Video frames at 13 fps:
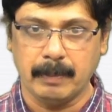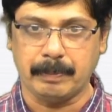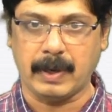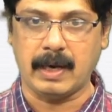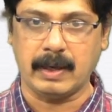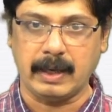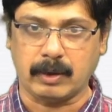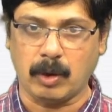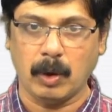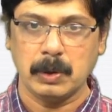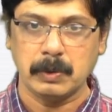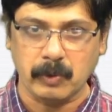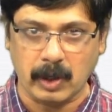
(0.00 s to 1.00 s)

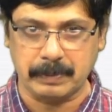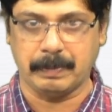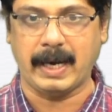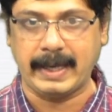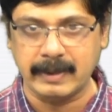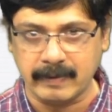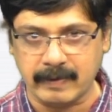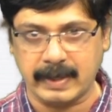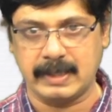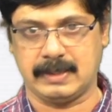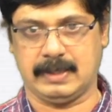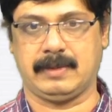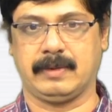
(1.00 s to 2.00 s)
Cold War
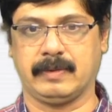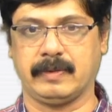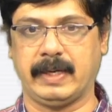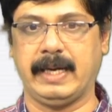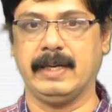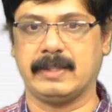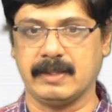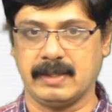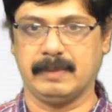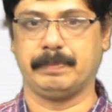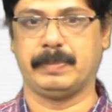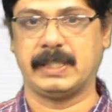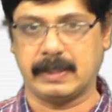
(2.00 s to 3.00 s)
binaries created
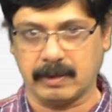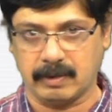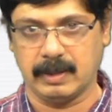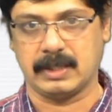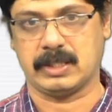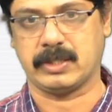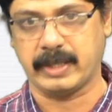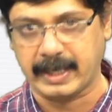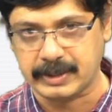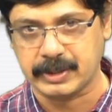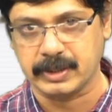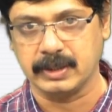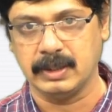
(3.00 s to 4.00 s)
a particular
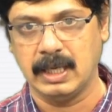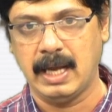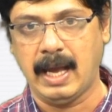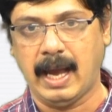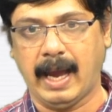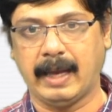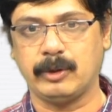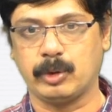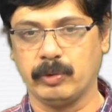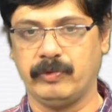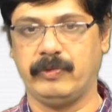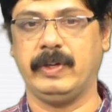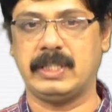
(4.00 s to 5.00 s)
structure and to
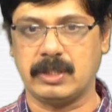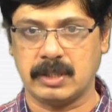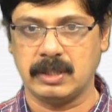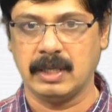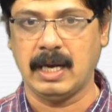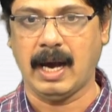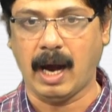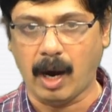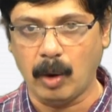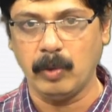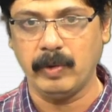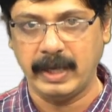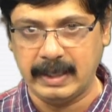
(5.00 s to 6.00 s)
which
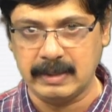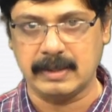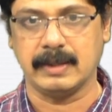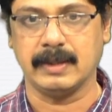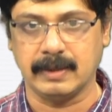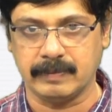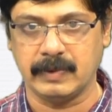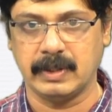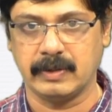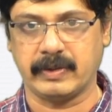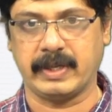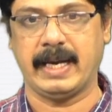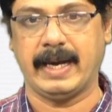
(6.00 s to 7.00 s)
how India
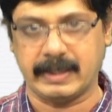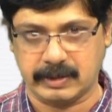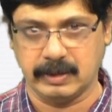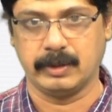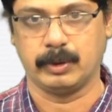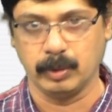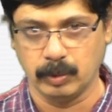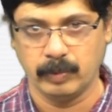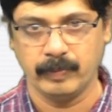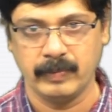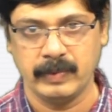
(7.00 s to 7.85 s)
reacted to.